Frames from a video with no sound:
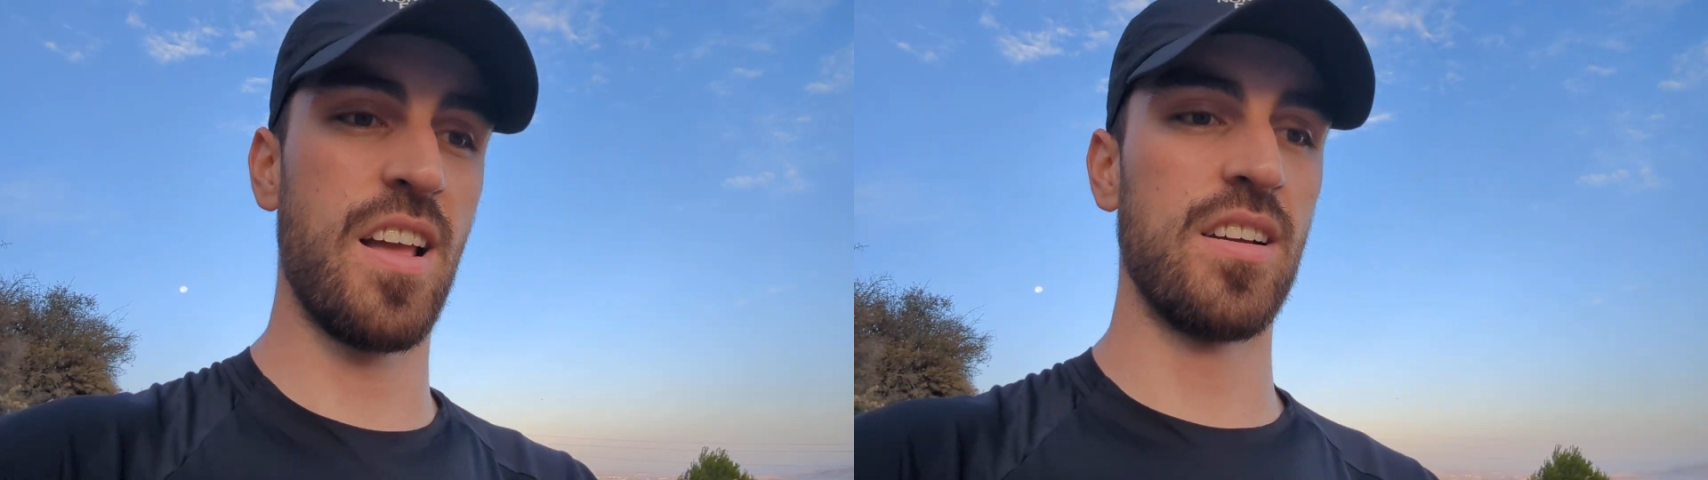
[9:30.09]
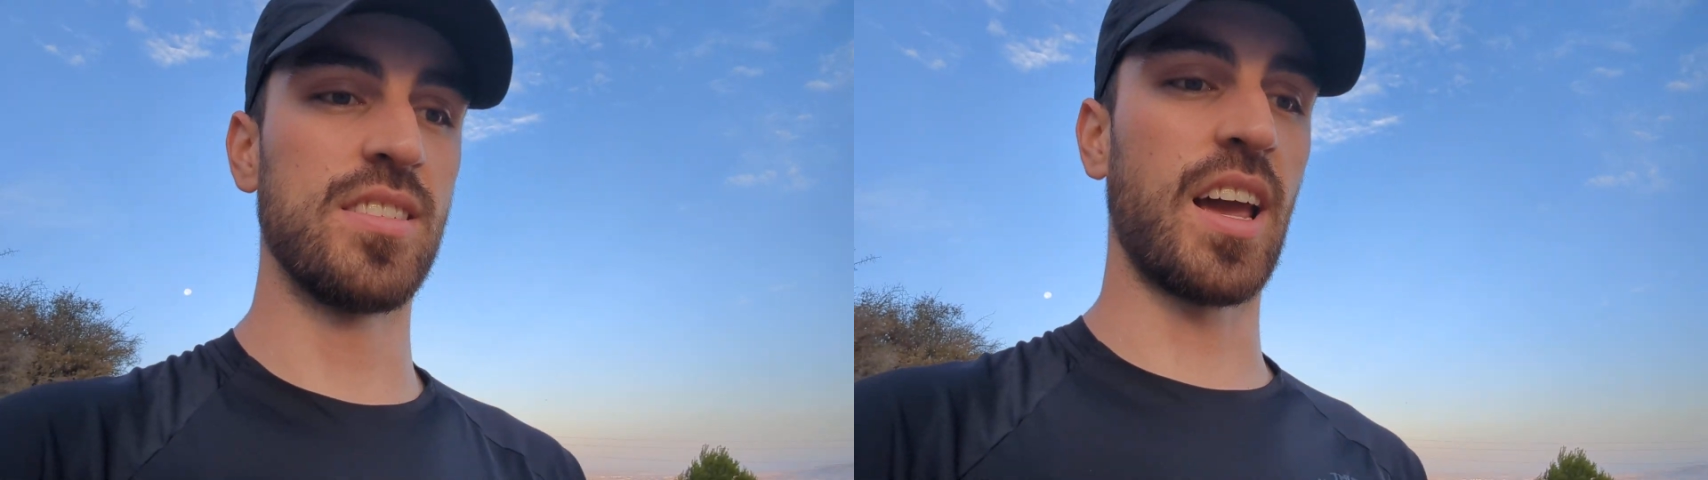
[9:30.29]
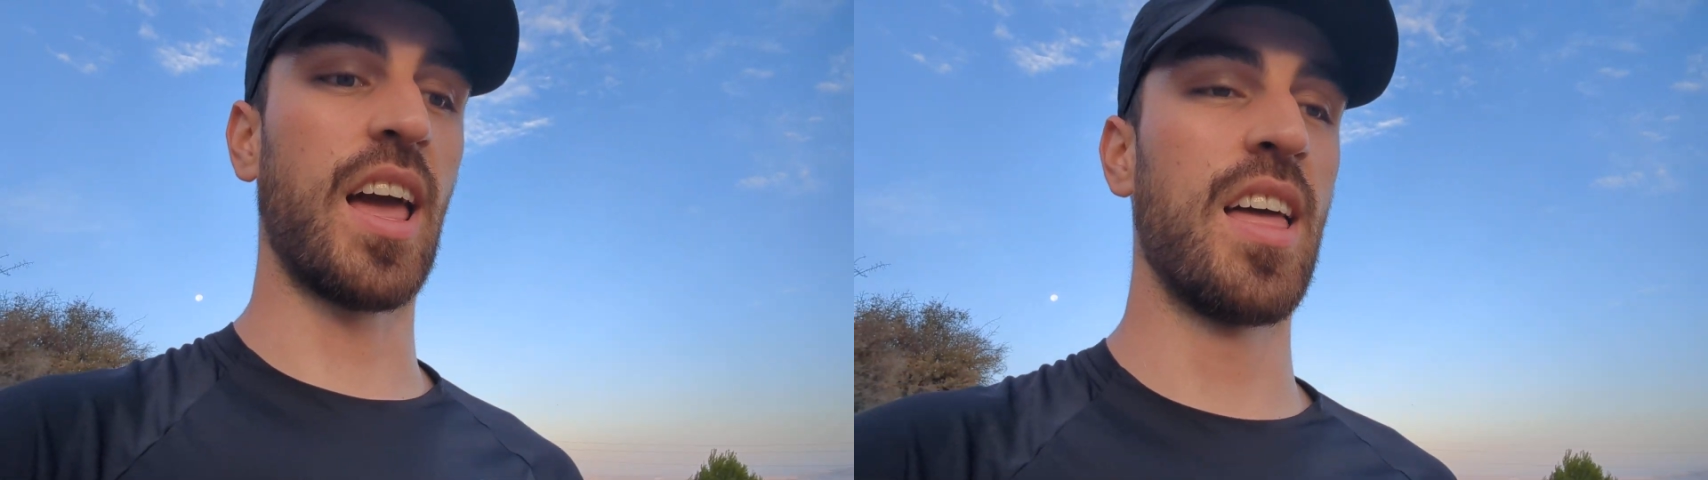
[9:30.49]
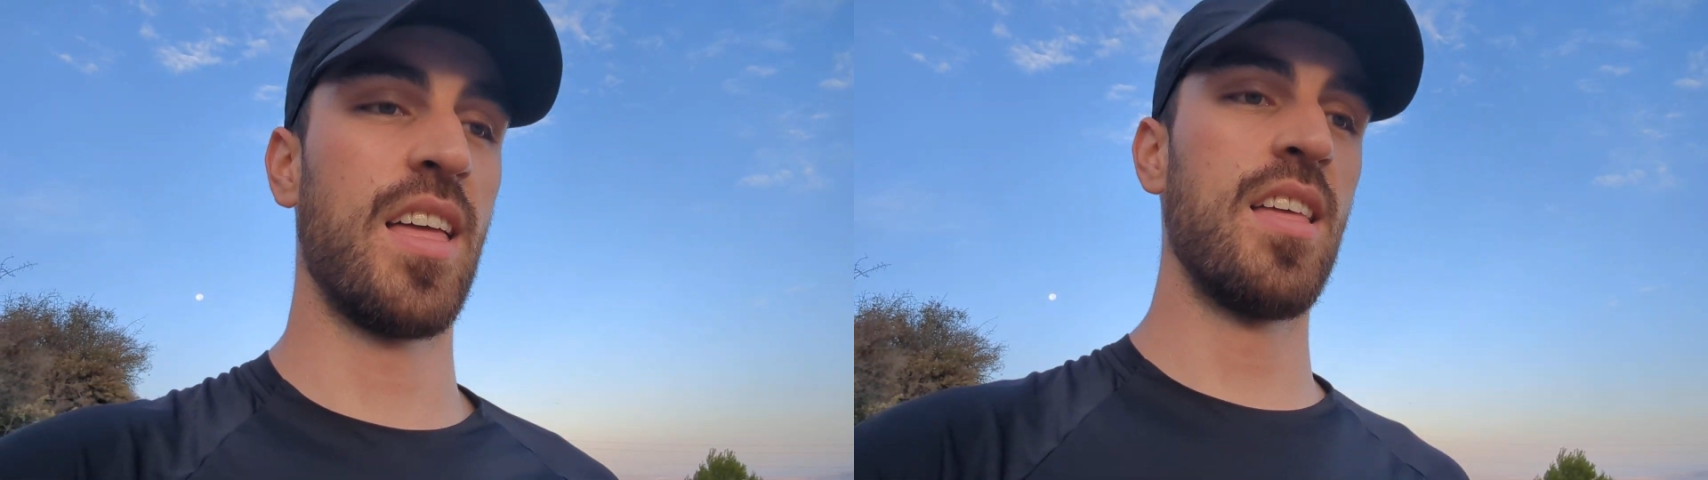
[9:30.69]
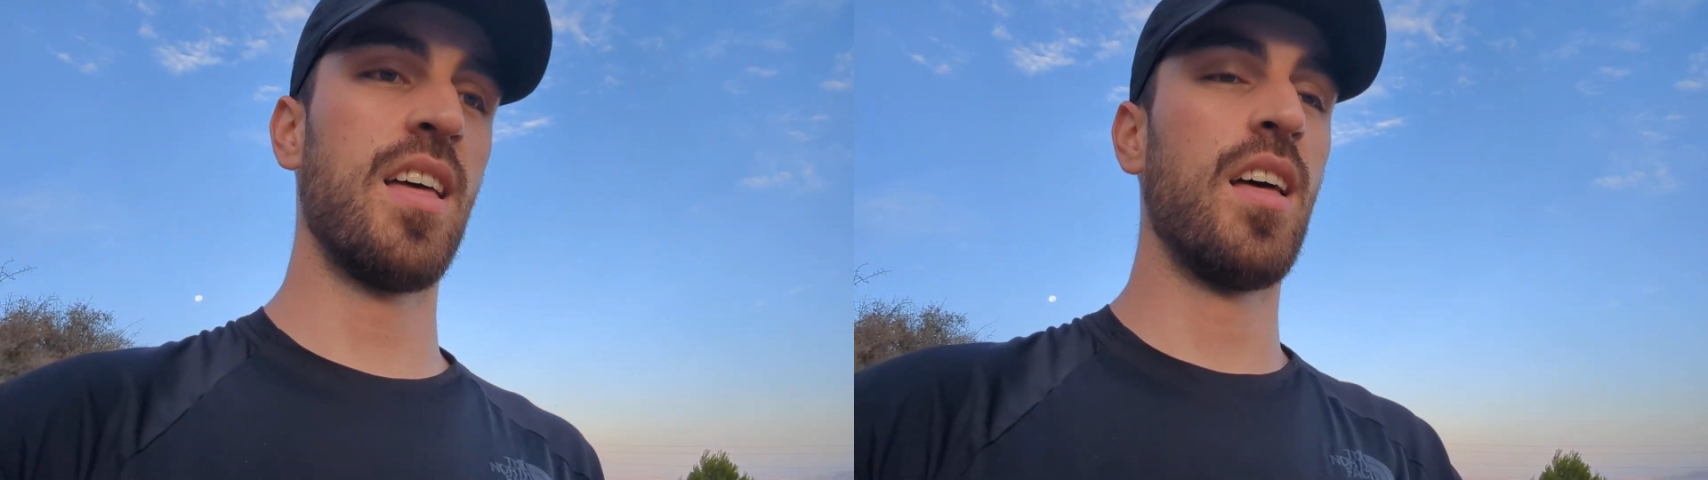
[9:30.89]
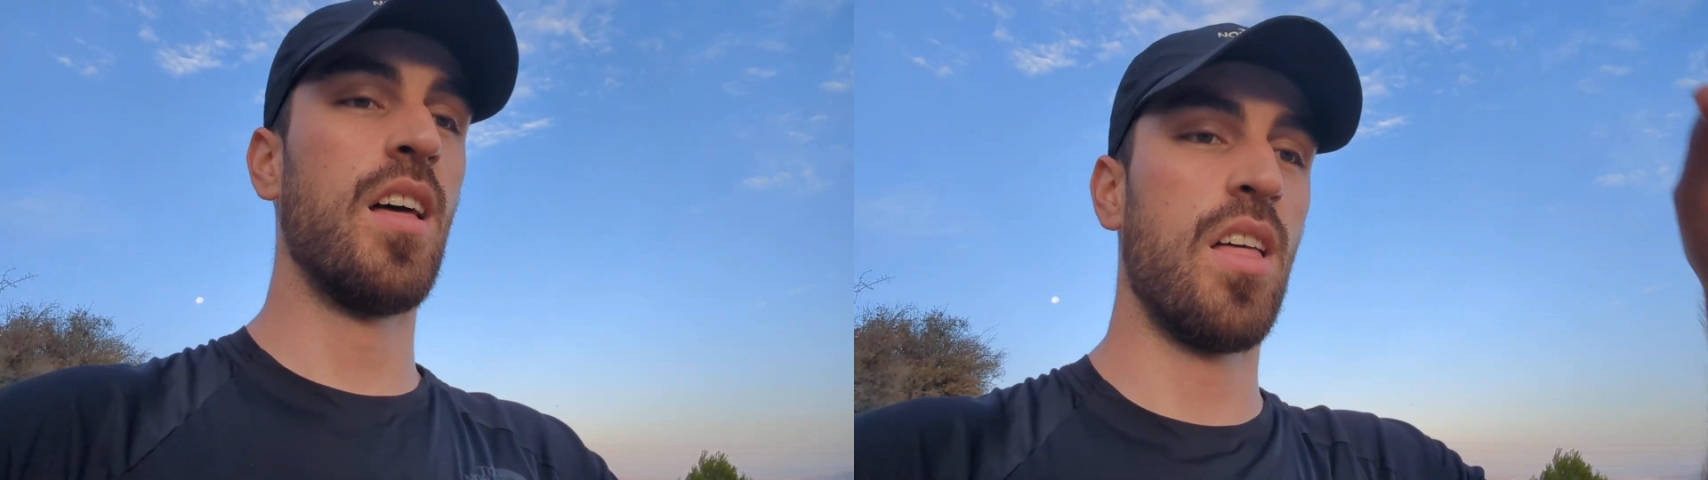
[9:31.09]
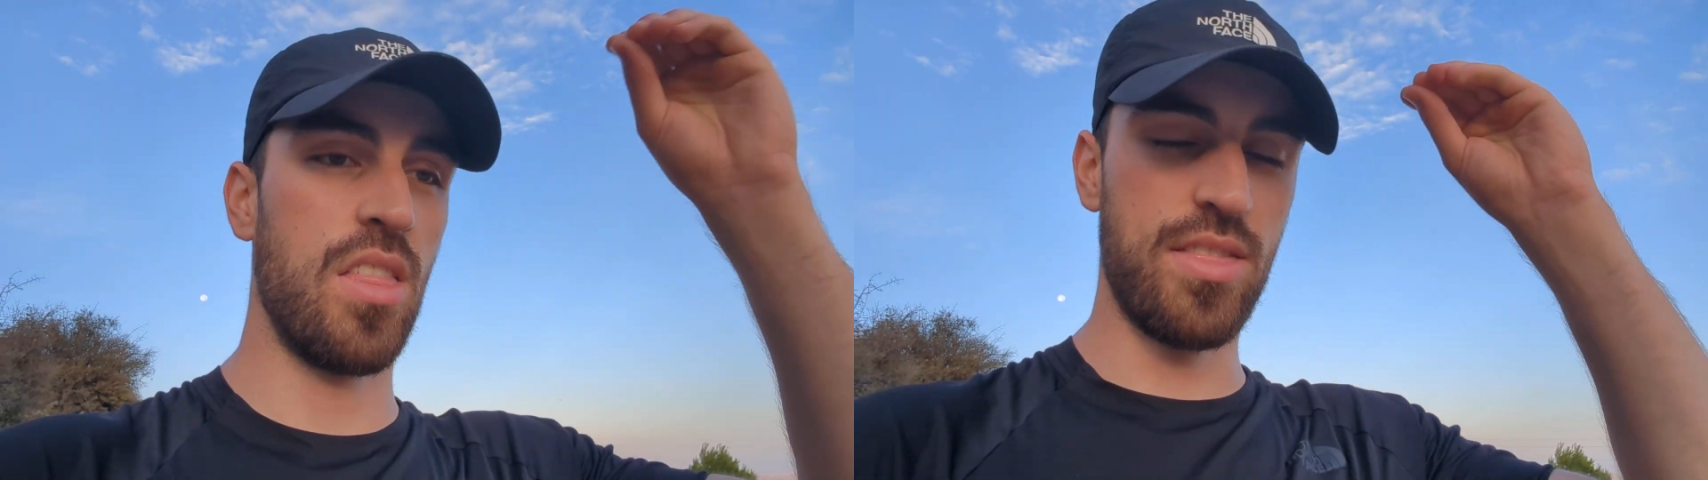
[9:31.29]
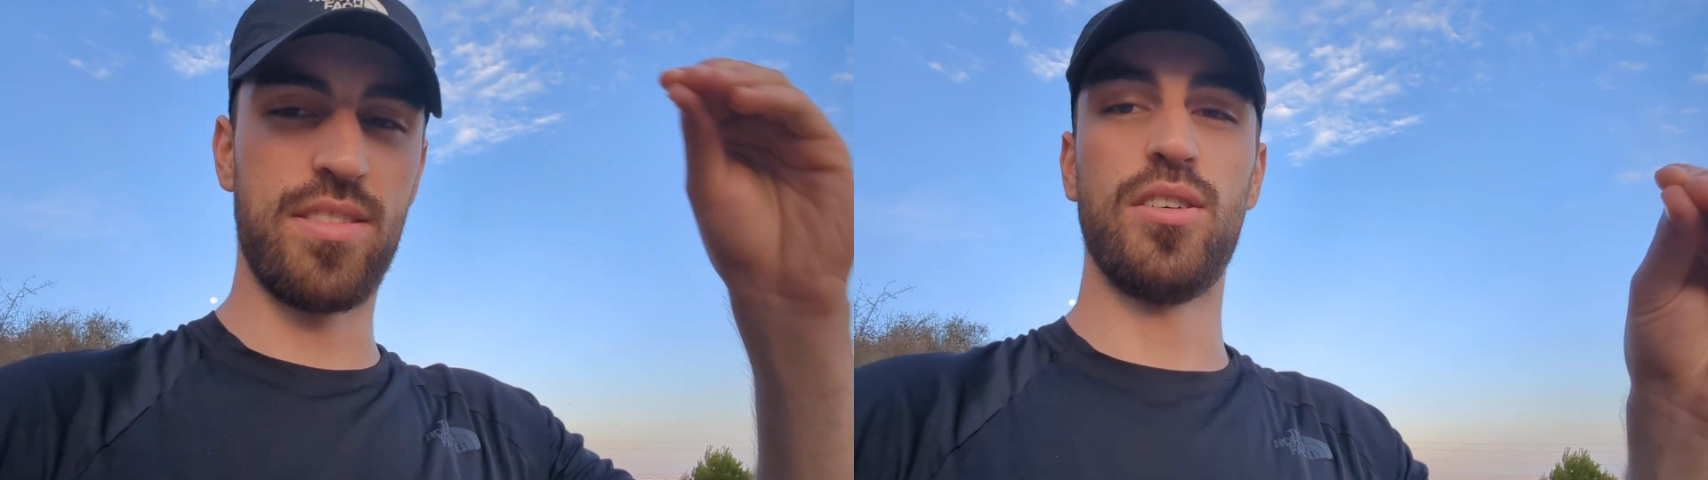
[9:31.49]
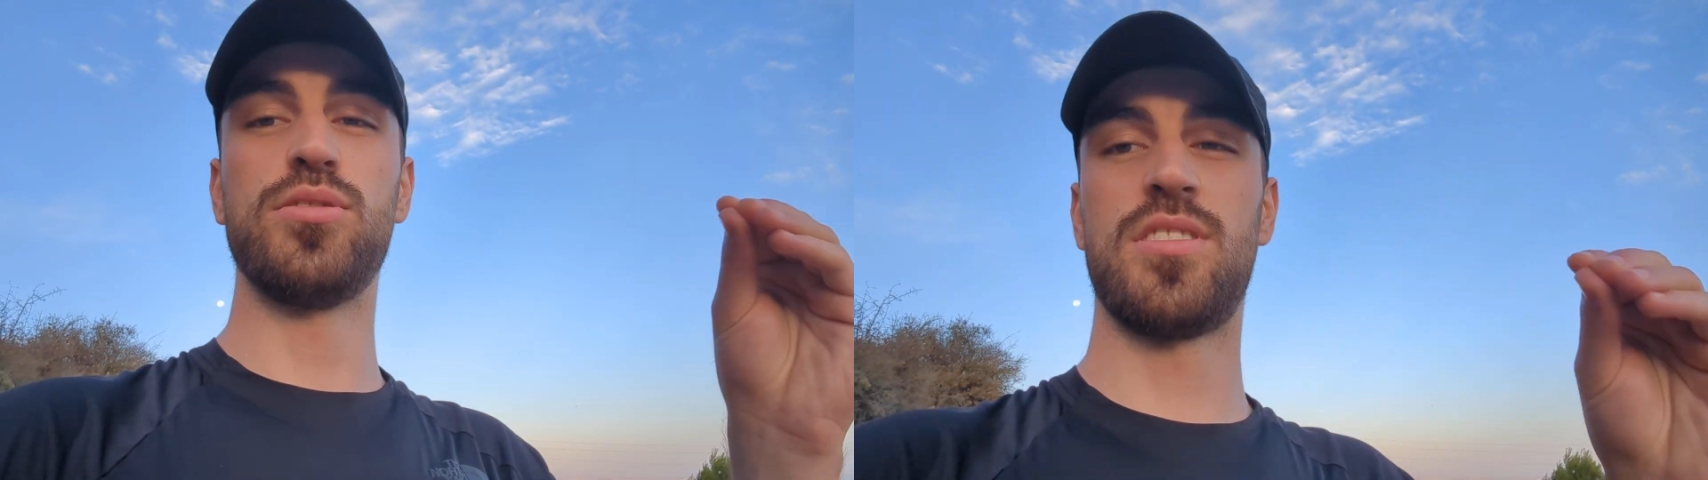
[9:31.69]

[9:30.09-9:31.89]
It's like those